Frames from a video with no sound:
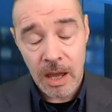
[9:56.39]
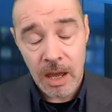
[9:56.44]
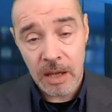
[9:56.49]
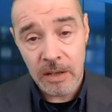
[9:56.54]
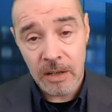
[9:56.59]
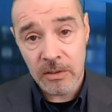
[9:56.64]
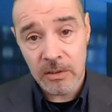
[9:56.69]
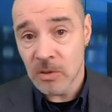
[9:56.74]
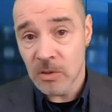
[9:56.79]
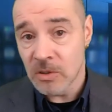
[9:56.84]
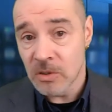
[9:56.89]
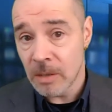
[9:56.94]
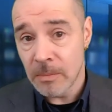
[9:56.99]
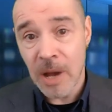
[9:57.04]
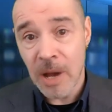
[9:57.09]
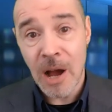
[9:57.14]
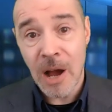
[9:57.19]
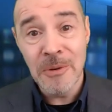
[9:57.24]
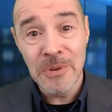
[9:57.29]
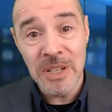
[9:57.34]
and of course some
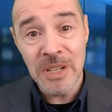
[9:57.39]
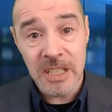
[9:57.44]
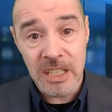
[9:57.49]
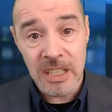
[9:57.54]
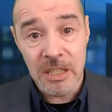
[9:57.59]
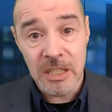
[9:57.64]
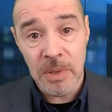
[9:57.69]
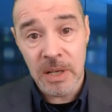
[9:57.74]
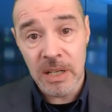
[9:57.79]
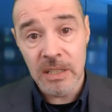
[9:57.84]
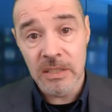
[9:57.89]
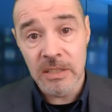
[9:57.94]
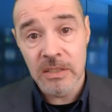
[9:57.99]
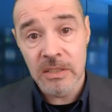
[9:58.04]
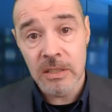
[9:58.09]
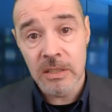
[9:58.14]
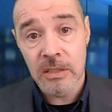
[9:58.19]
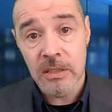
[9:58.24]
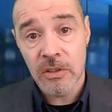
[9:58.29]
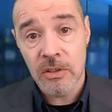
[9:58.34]
only did the paid
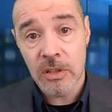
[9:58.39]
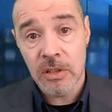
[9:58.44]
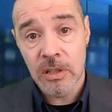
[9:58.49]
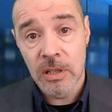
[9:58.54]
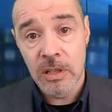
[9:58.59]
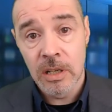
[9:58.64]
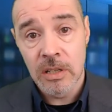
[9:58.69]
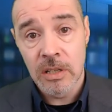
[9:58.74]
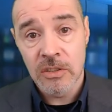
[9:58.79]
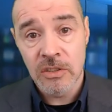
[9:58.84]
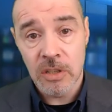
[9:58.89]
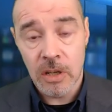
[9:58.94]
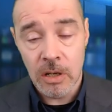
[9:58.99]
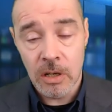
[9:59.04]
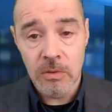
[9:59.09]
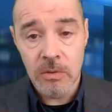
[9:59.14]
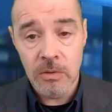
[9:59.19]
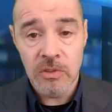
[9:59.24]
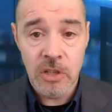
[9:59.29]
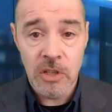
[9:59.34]
search.
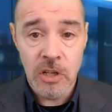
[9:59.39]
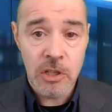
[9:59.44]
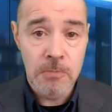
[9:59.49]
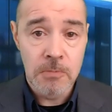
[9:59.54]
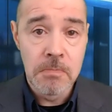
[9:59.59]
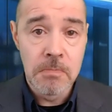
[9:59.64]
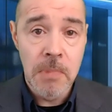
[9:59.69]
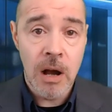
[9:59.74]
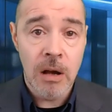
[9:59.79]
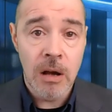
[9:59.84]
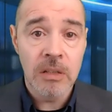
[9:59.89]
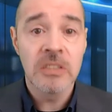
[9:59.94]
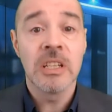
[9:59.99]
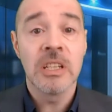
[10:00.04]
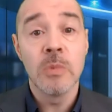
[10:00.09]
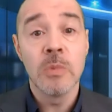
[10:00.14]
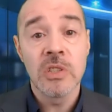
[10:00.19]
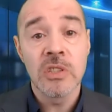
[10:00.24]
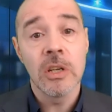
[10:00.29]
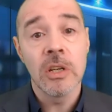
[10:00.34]
So search marketing
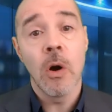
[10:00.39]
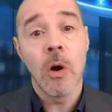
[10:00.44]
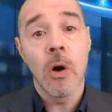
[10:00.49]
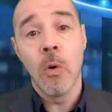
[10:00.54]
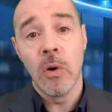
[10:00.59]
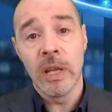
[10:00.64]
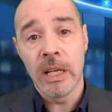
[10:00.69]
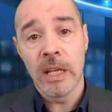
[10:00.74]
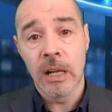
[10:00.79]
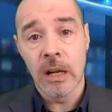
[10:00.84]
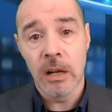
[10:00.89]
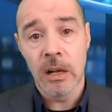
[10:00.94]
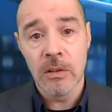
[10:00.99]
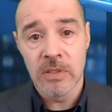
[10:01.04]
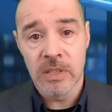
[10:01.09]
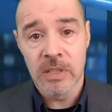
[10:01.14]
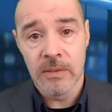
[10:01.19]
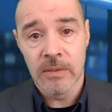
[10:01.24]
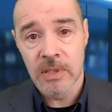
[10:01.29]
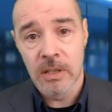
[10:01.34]
was the
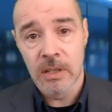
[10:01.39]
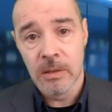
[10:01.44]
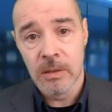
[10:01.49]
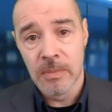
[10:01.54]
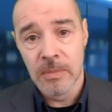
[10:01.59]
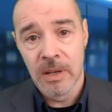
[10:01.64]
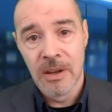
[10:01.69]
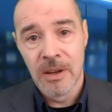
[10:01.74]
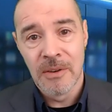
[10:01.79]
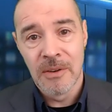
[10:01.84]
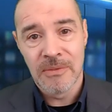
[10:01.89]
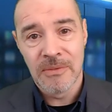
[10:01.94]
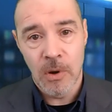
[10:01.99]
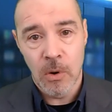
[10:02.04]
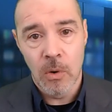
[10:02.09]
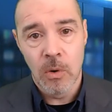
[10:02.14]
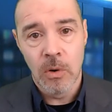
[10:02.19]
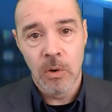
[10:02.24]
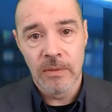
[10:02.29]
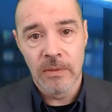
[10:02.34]
all-inclusive term for
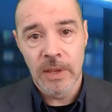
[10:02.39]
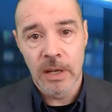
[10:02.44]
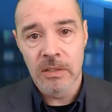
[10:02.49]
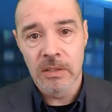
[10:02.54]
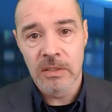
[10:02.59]
all of those